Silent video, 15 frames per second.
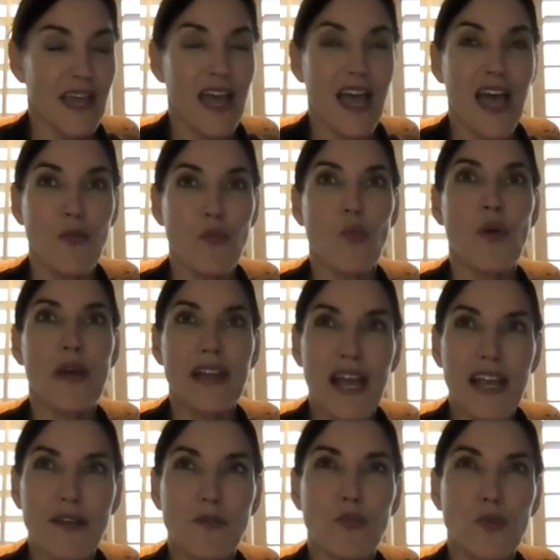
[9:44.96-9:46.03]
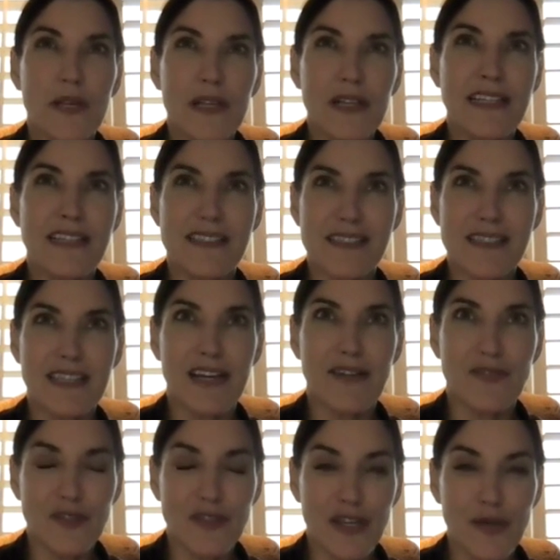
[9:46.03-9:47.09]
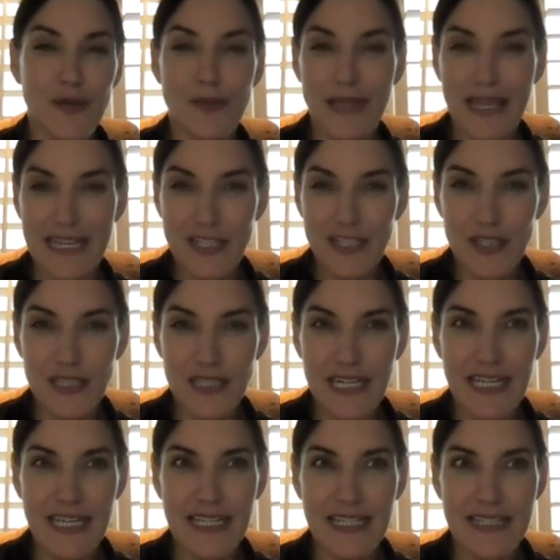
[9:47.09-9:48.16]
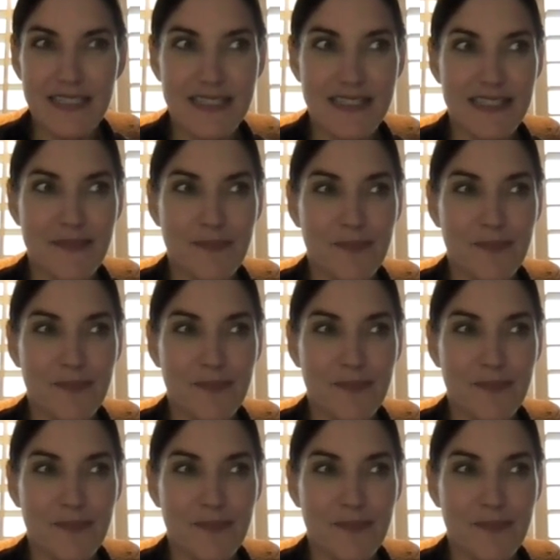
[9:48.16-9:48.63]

what I really discovered though later is